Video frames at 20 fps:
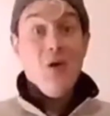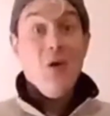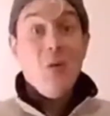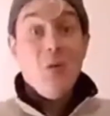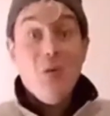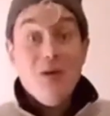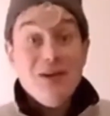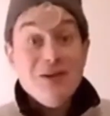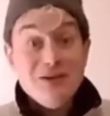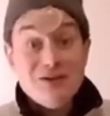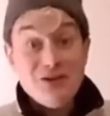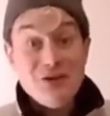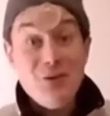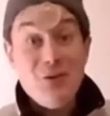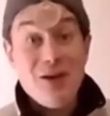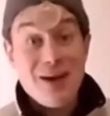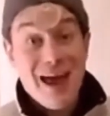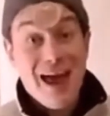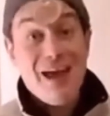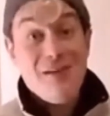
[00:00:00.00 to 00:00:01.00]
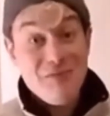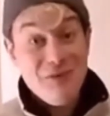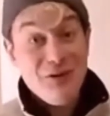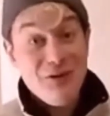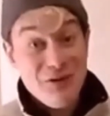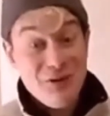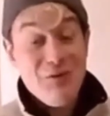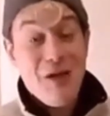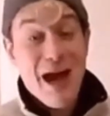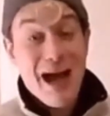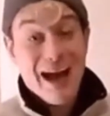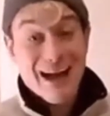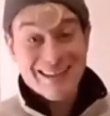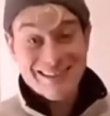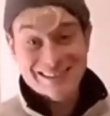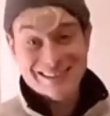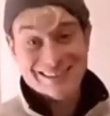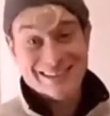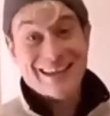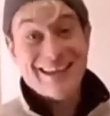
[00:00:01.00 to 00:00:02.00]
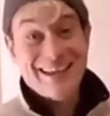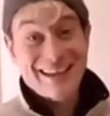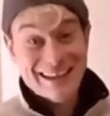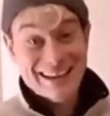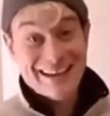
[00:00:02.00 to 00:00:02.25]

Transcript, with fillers: We'll do whatever you ask.